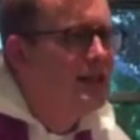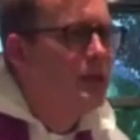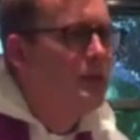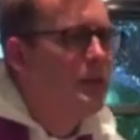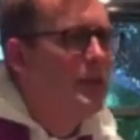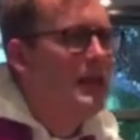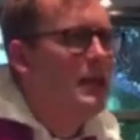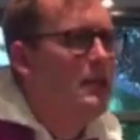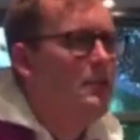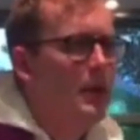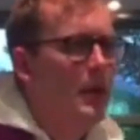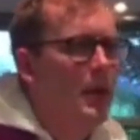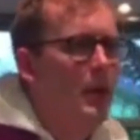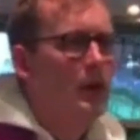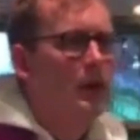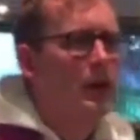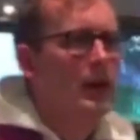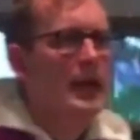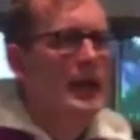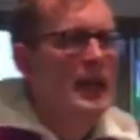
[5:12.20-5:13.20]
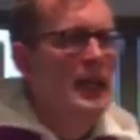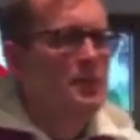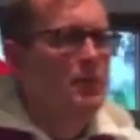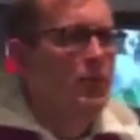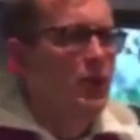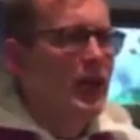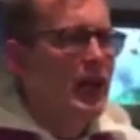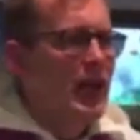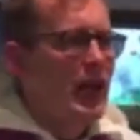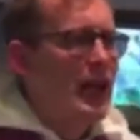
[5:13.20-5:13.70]
to people, he
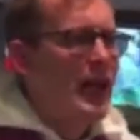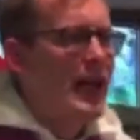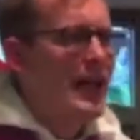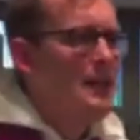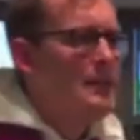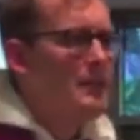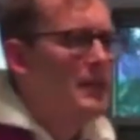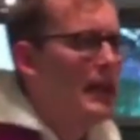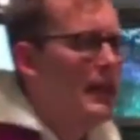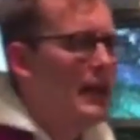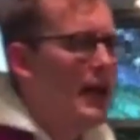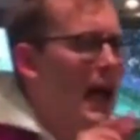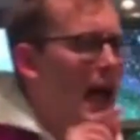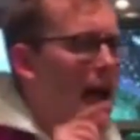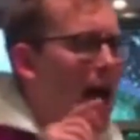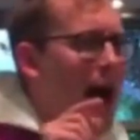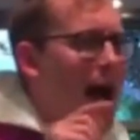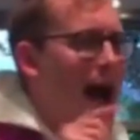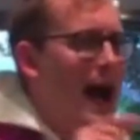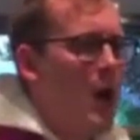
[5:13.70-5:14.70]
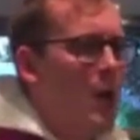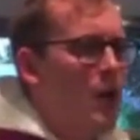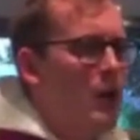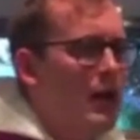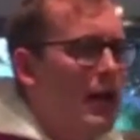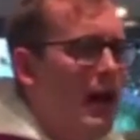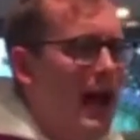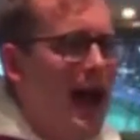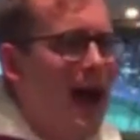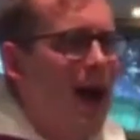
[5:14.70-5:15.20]
proclaimed it out
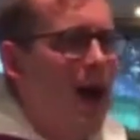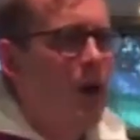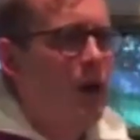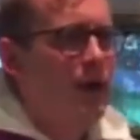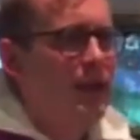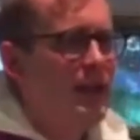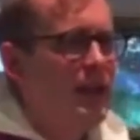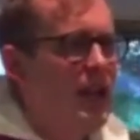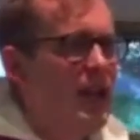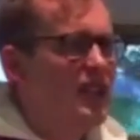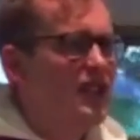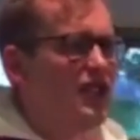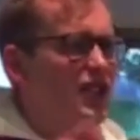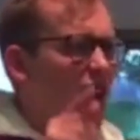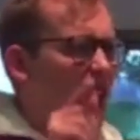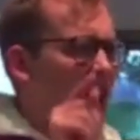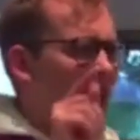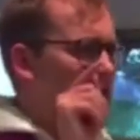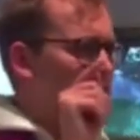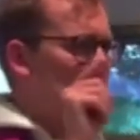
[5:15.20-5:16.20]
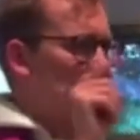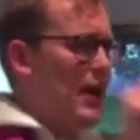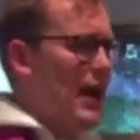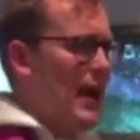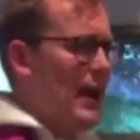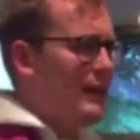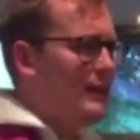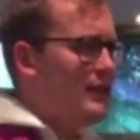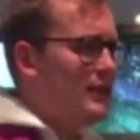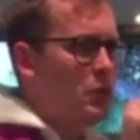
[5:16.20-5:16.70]
loud in a
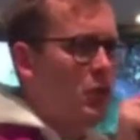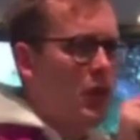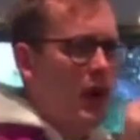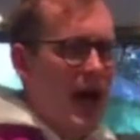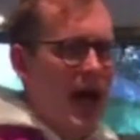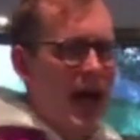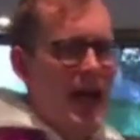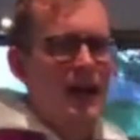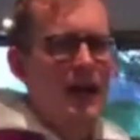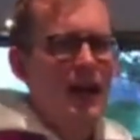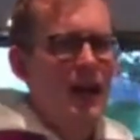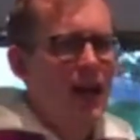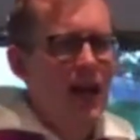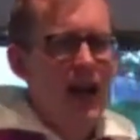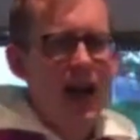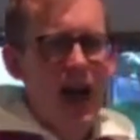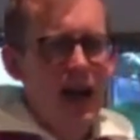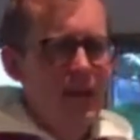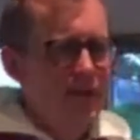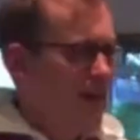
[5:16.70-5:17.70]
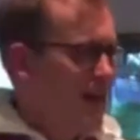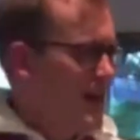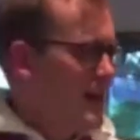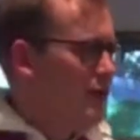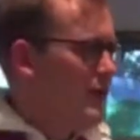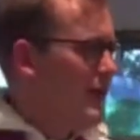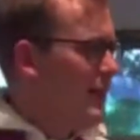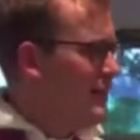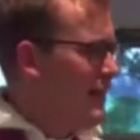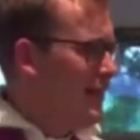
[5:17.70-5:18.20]
direct way. I find it
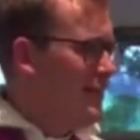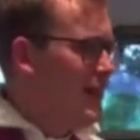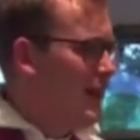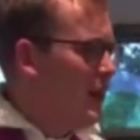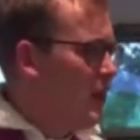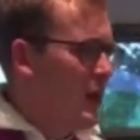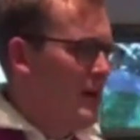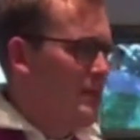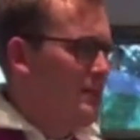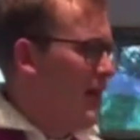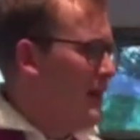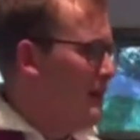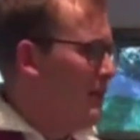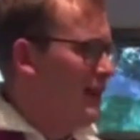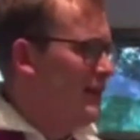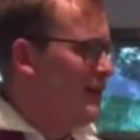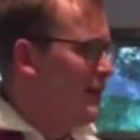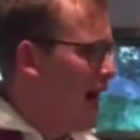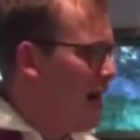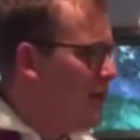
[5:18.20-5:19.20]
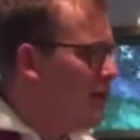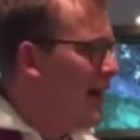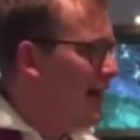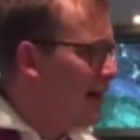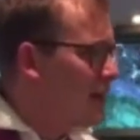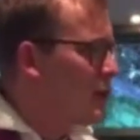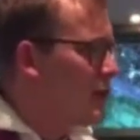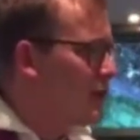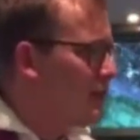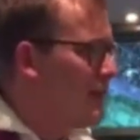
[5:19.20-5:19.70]
really difficult when people are
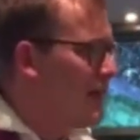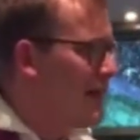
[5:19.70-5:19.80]
direct with